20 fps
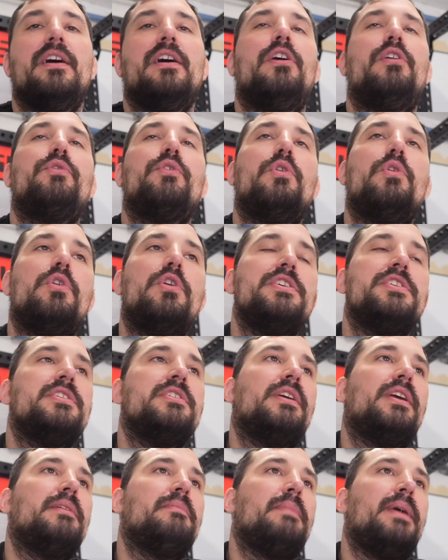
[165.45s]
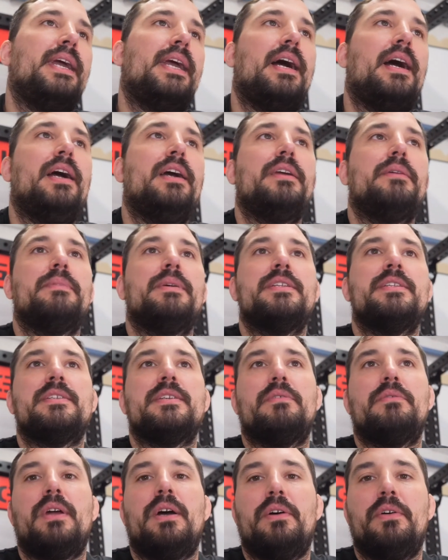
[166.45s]
Of course, you can make arguments
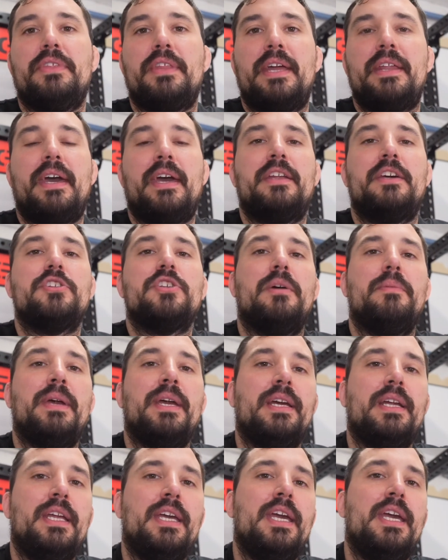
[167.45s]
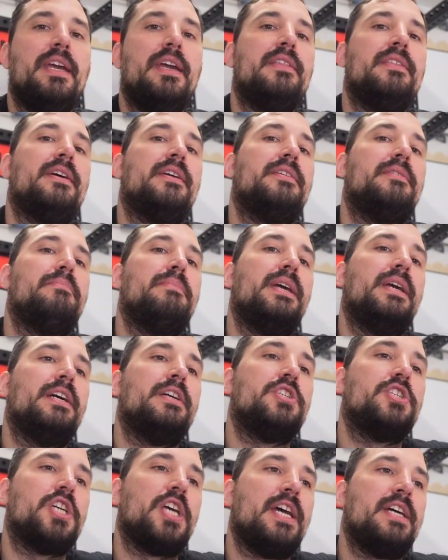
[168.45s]
around that anatomically, that a bigger
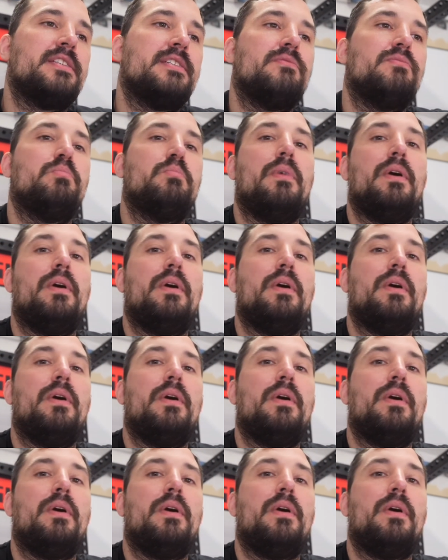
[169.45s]
chest